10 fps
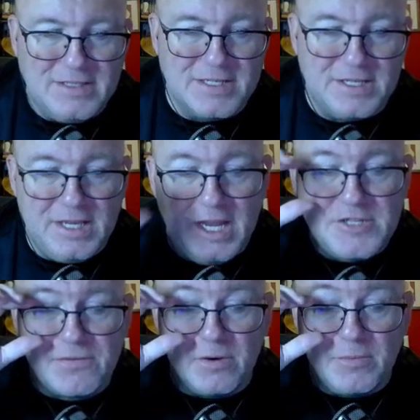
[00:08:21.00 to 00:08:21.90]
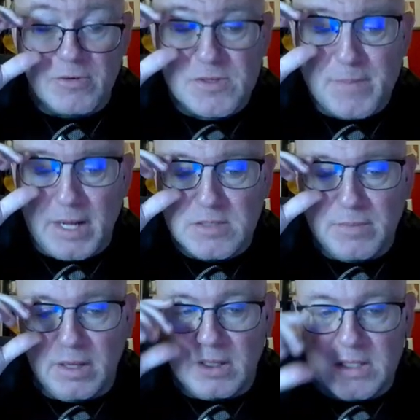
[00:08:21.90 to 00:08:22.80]
Disengage from your
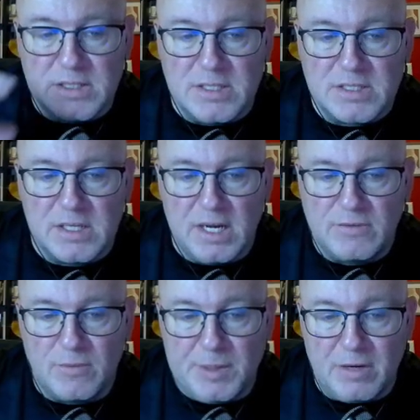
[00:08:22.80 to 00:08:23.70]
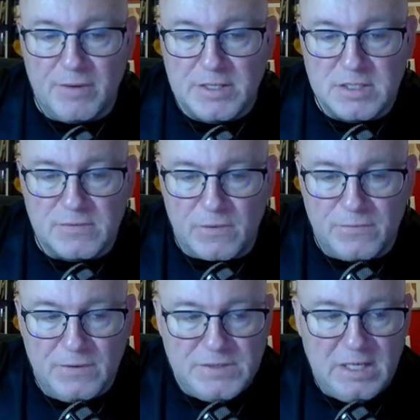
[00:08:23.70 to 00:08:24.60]
responsibilities and disconnect from your devices for
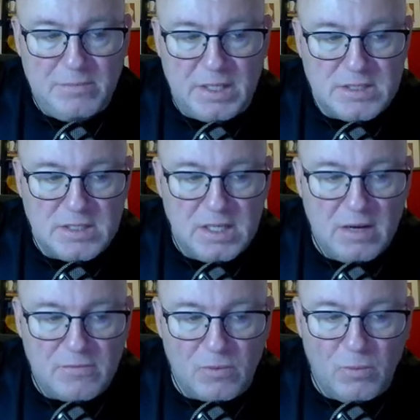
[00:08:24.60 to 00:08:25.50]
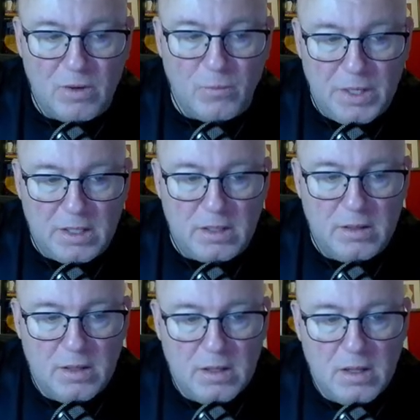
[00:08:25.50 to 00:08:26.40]
15 minutes a day for 1 week.
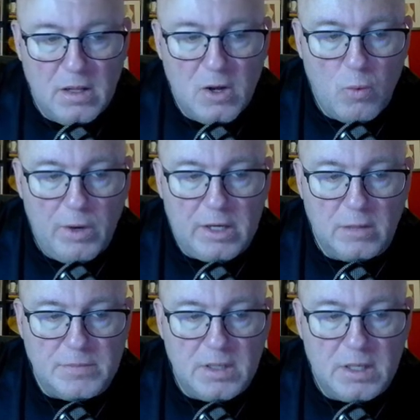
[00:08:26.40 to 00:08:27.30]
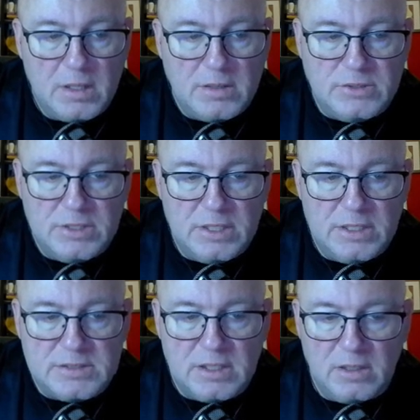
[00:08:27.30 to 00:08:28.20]
Wake up
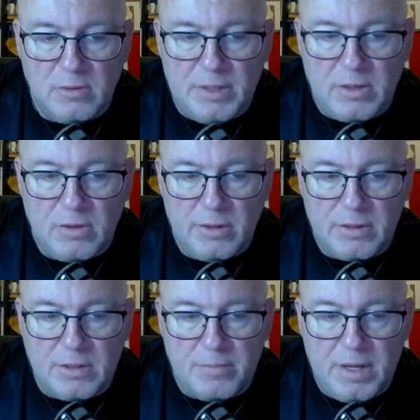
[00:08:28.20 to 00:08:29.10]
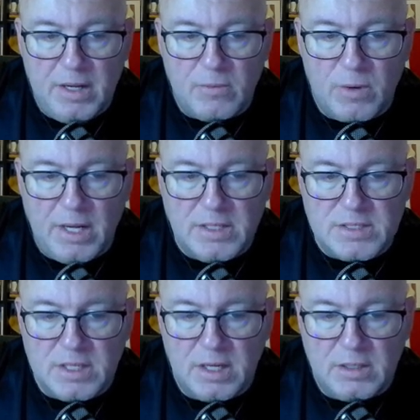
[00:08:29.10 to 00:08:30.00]
just a little bit earlier to paint, write,
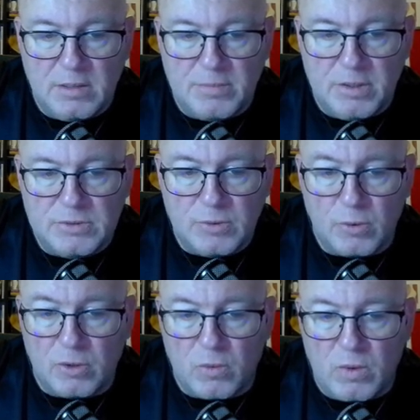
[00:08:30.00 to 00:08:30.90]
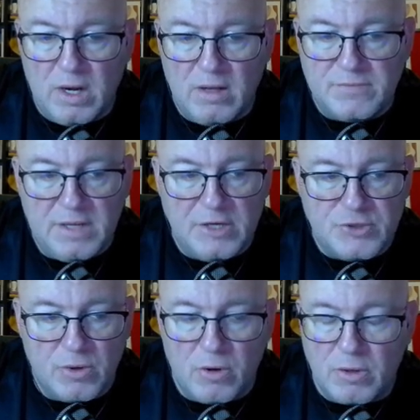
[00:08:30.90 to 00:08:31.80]
design, compose, or craft as
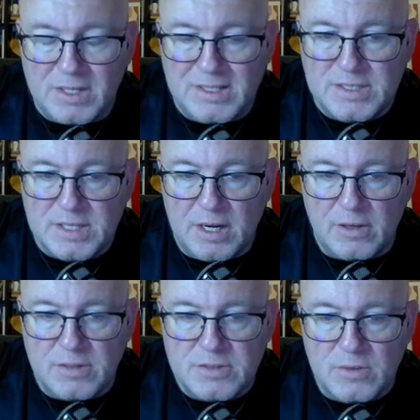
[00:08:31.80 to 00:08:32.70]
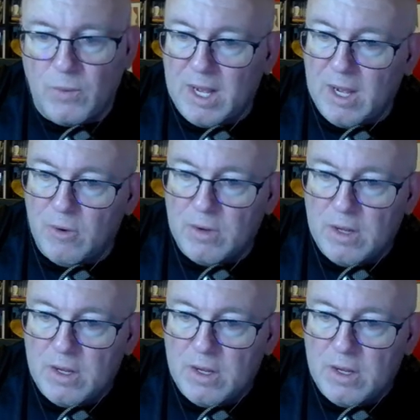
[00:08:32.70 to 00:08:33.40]
your heart desires. Wow.